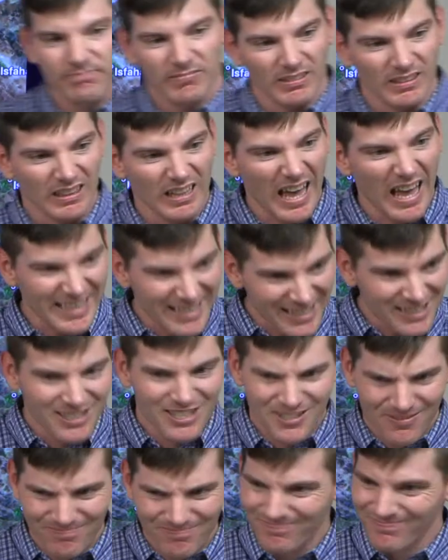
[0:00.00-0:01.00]
like it,
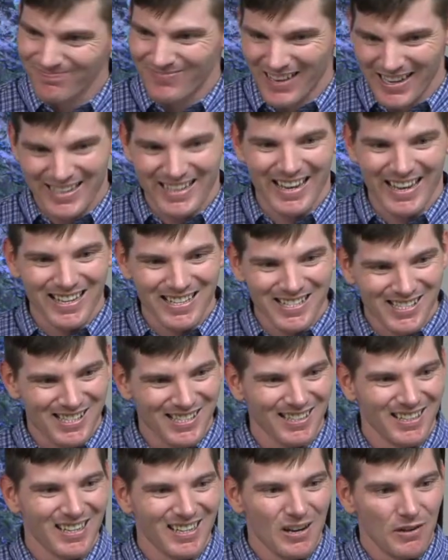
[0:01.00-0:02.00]
I guess?
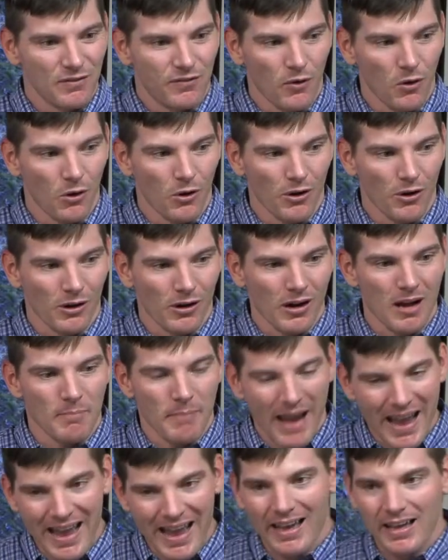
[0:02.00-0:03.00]
For a
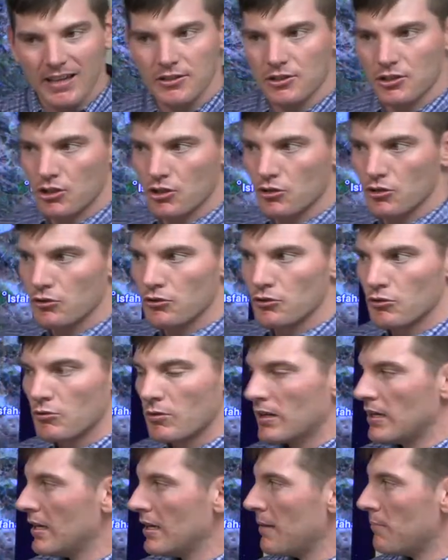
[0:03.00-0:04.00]
man to
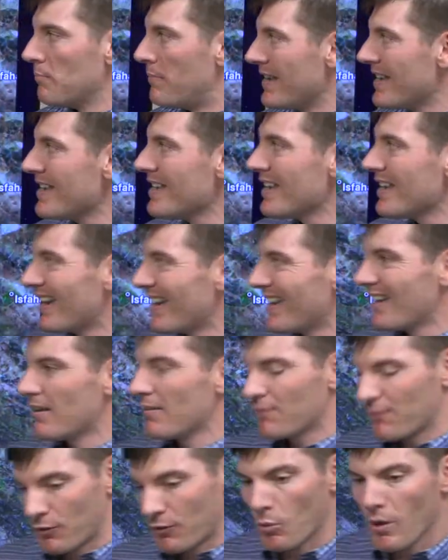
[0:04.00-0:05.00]
be,
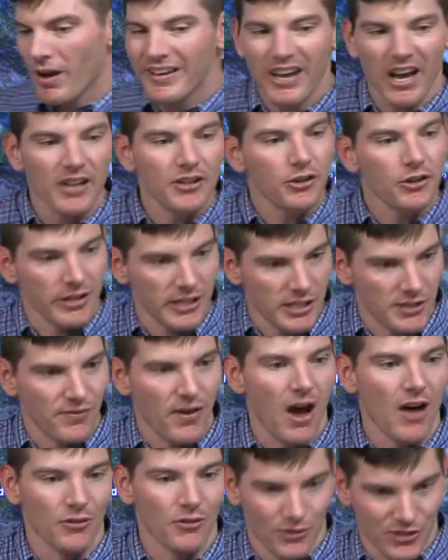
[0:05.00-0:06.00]
for one, under his
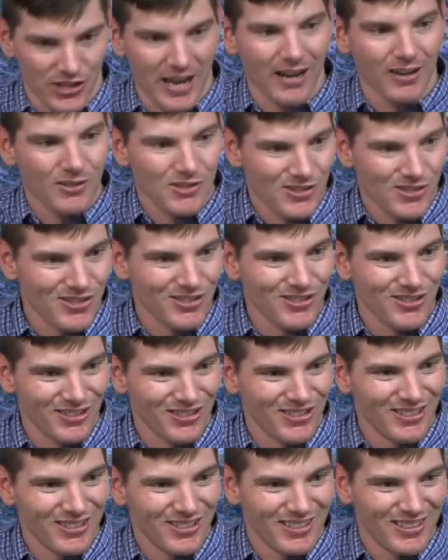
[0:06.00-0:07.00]
father's house.
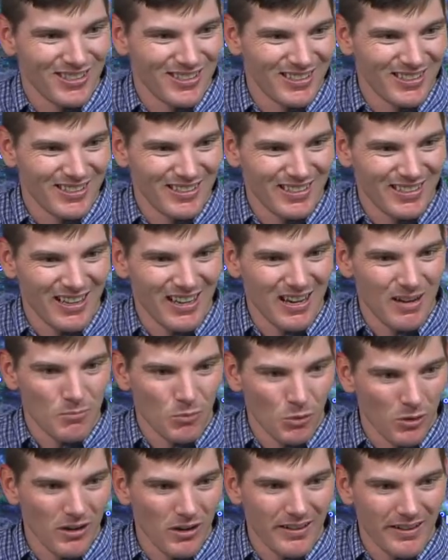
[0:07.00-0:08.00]

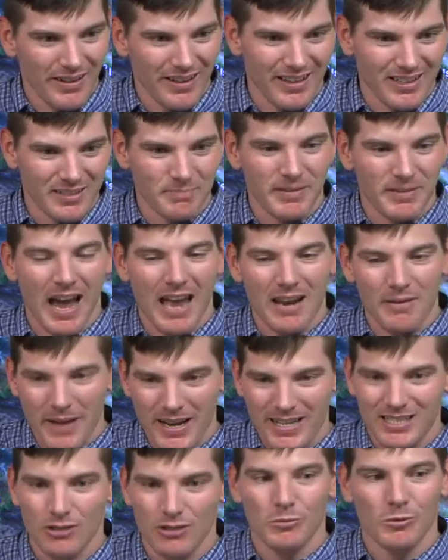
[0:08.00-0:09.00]
It kind of makes
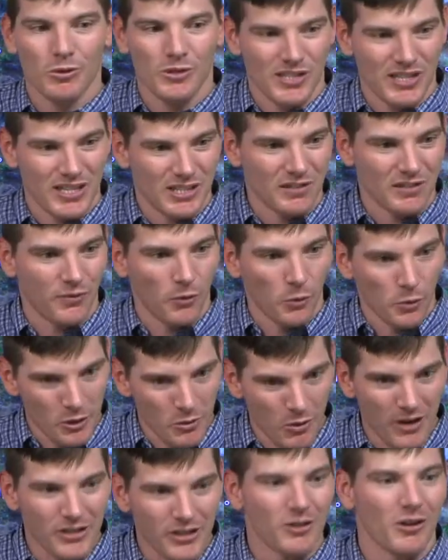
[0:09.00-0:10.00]
a little more sense, a
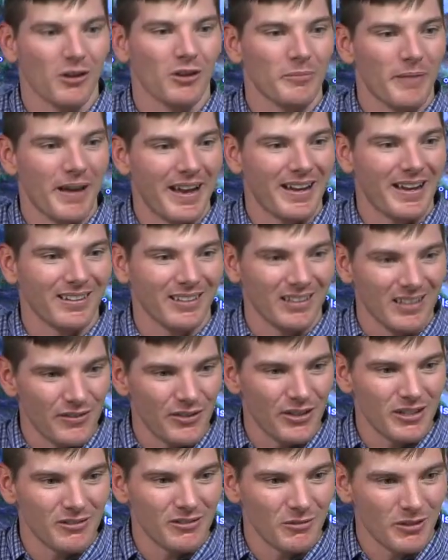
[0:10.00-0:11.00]
41-year-old man
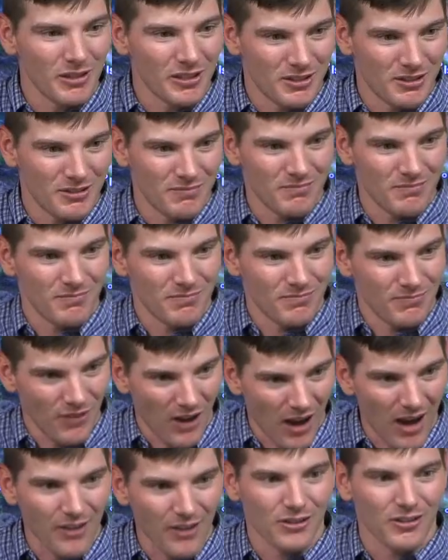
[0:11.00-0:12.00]
living with
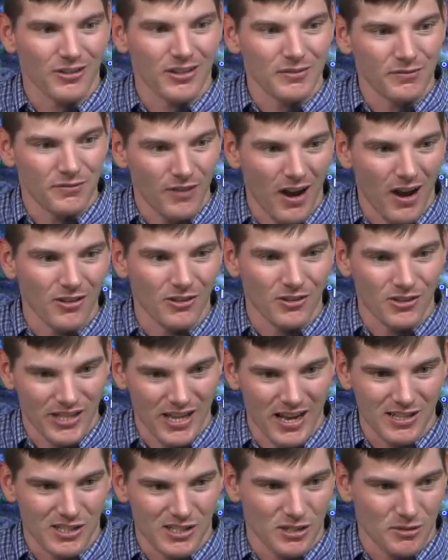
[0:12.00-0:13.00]
father in father's
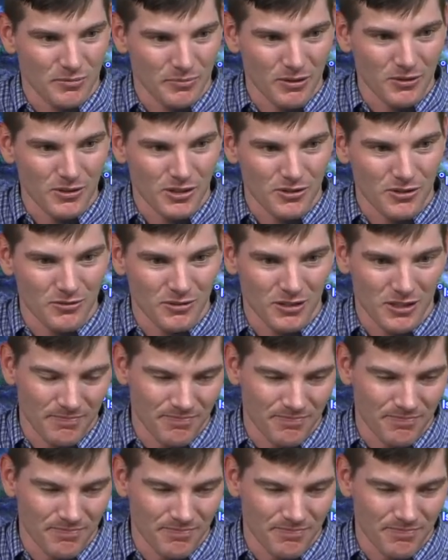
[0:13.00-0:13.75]
house as opposed to an